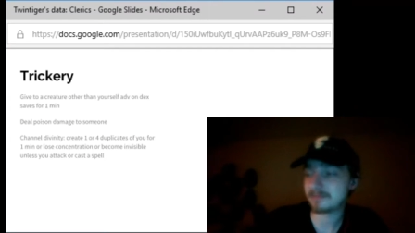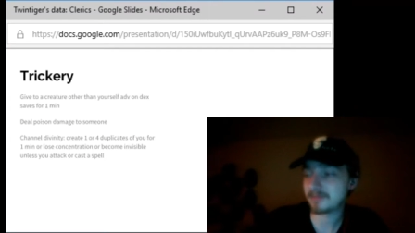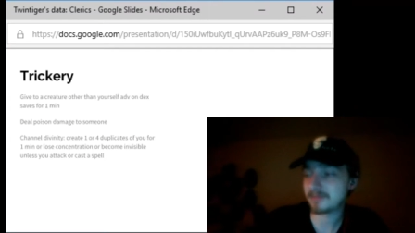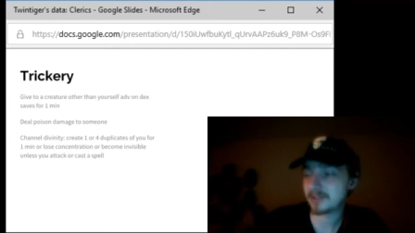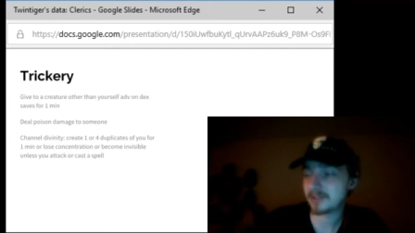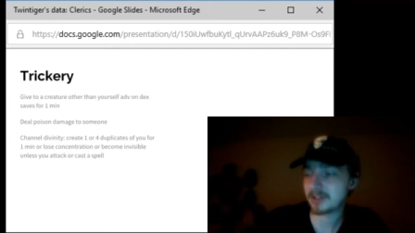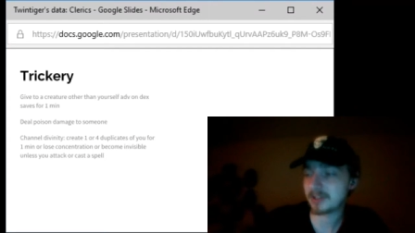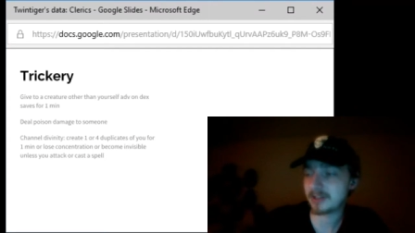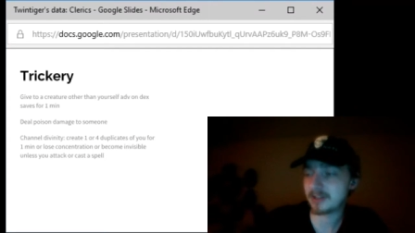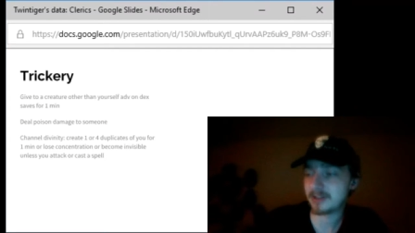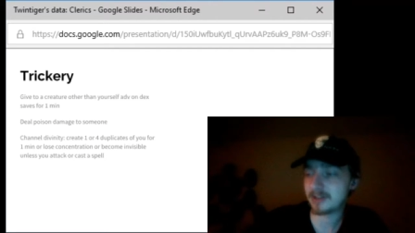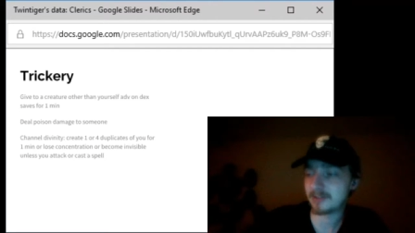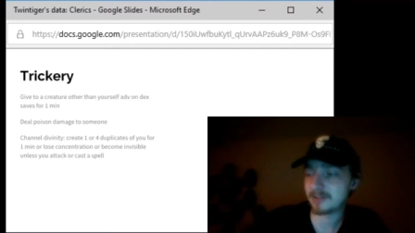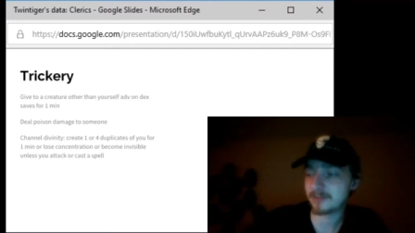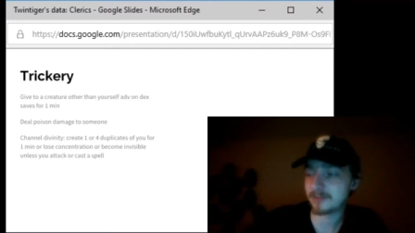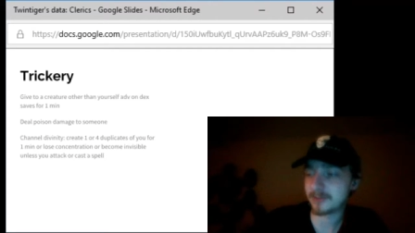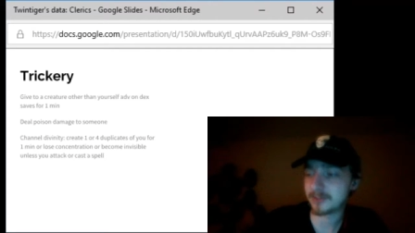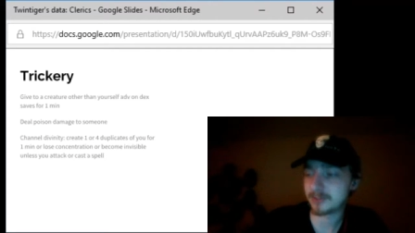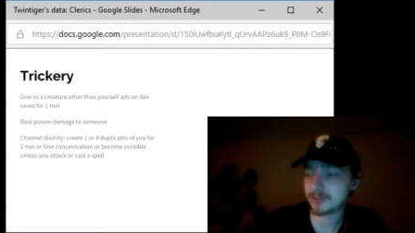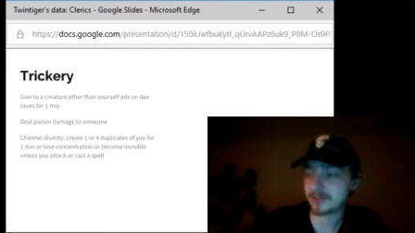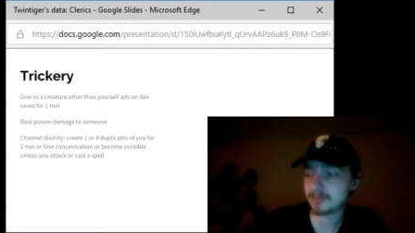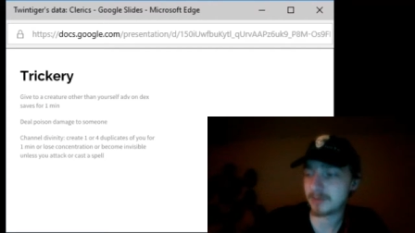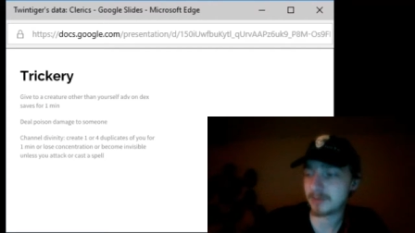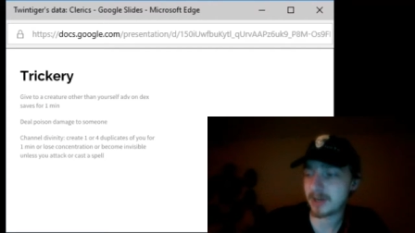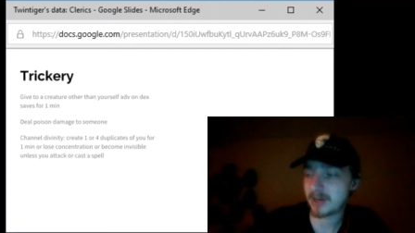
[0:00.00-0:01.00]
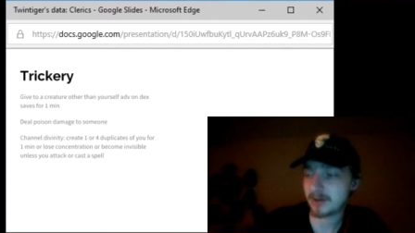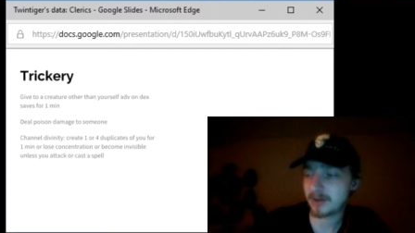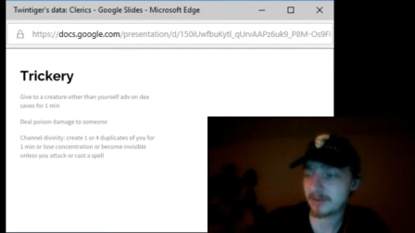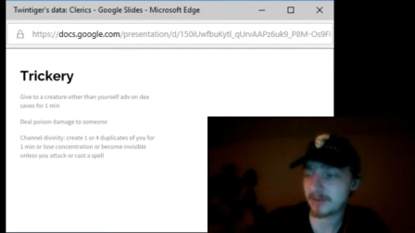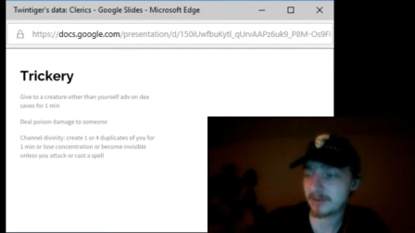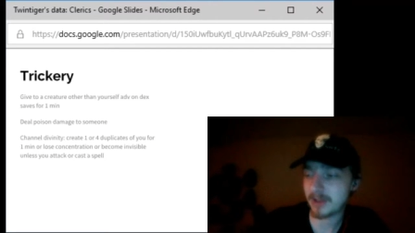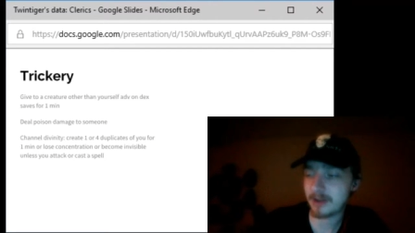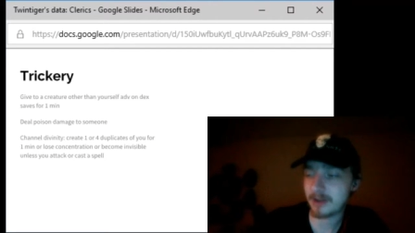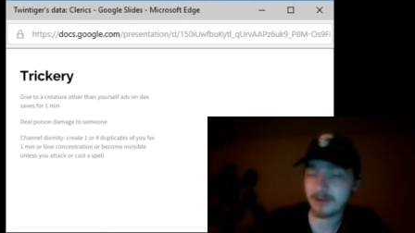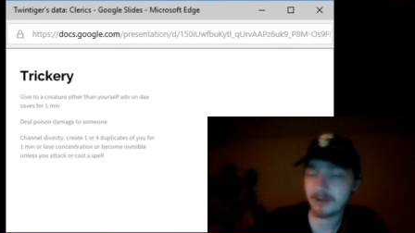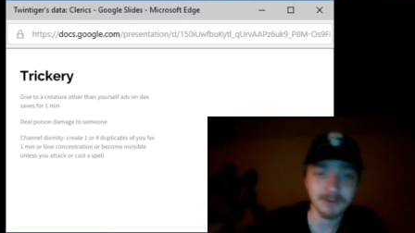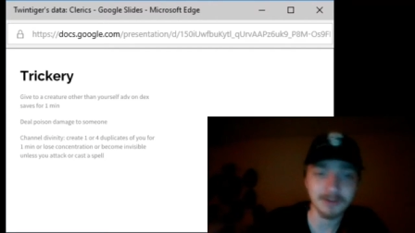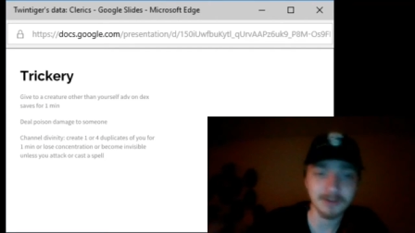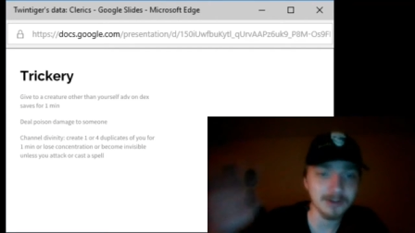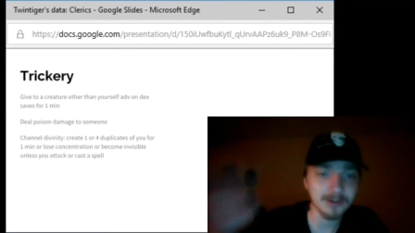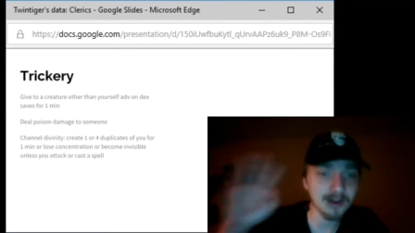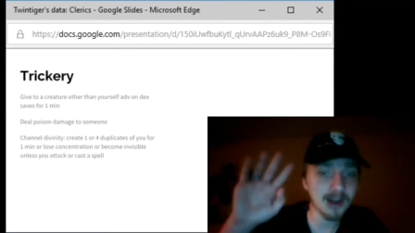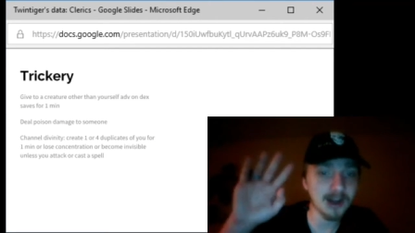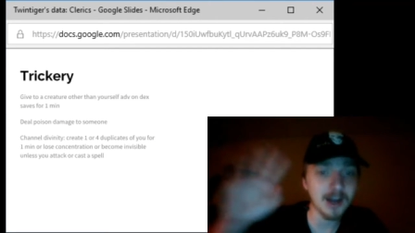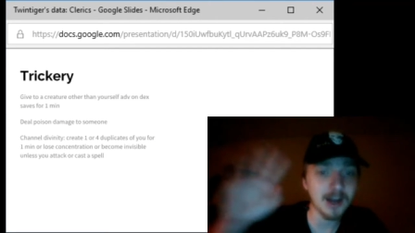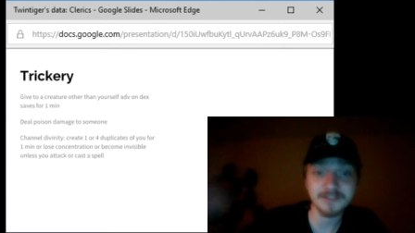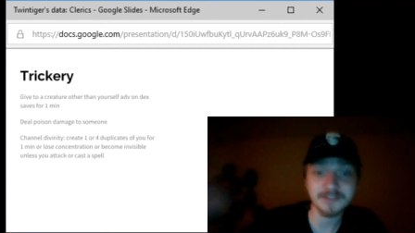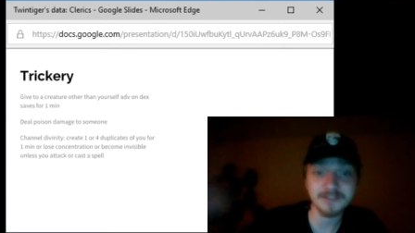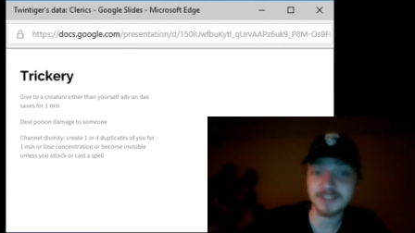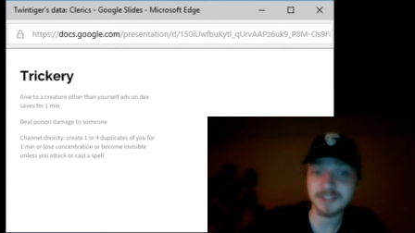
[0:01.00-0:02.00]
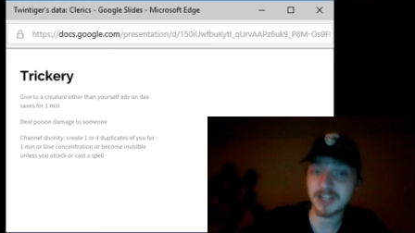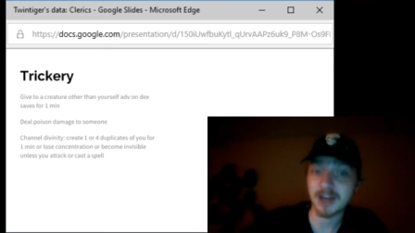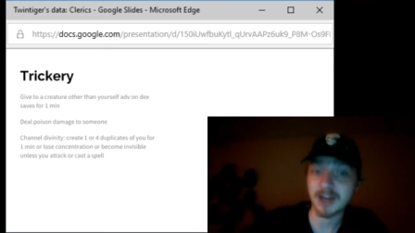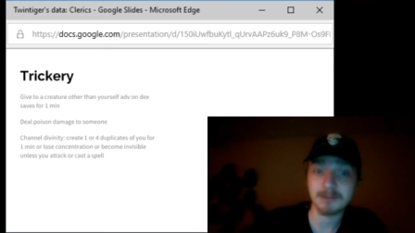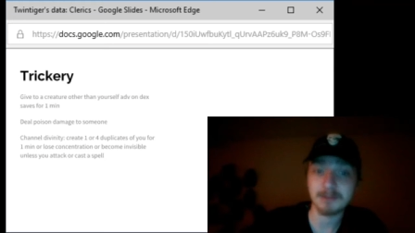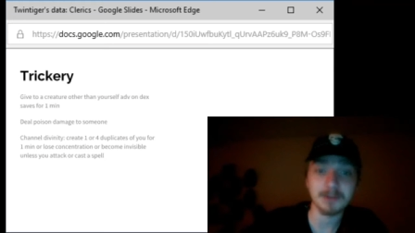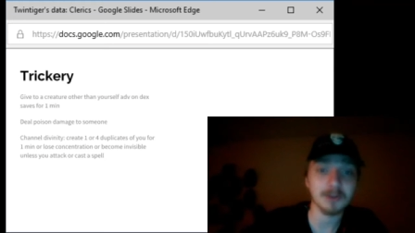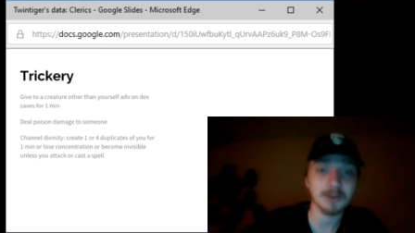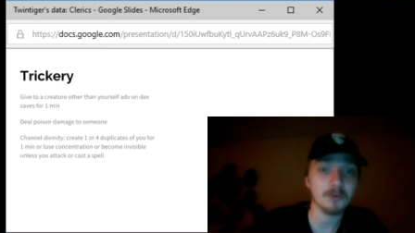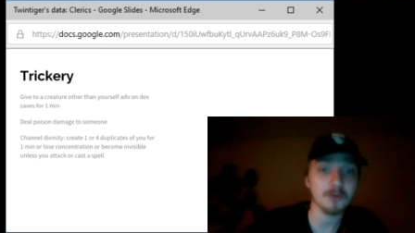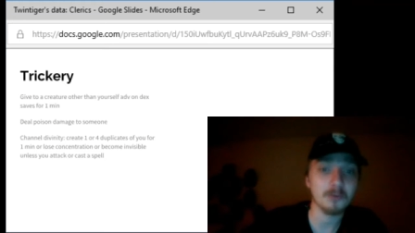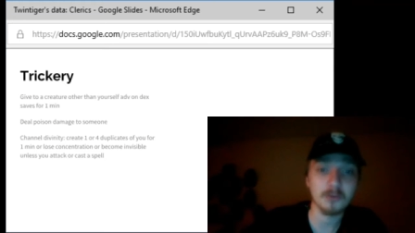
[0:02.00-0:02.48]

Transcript: cleric of Olidammara, however, off topic,